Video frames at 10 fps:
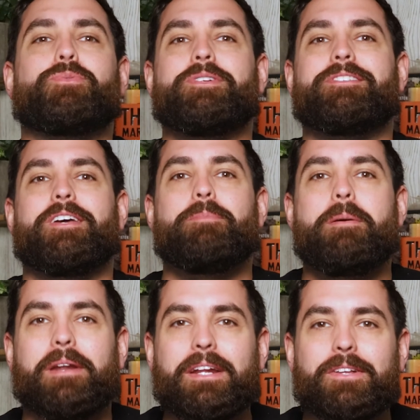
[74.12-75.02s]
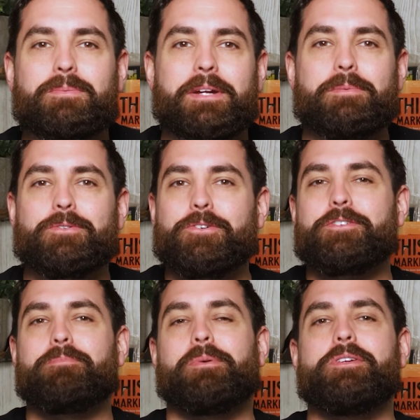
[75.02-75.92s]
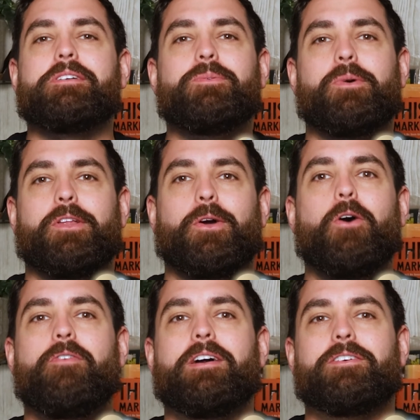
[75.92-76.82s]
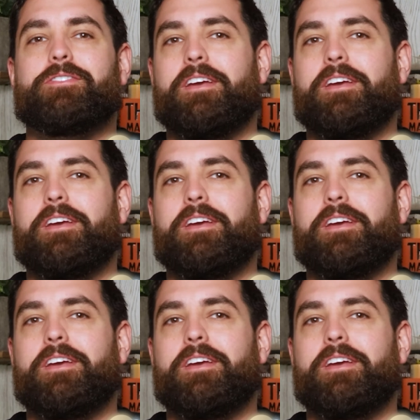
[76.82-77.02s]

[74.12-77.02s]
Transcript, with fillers: just want to say bienvenidos. My name is Christian Piñan, one of the co-founders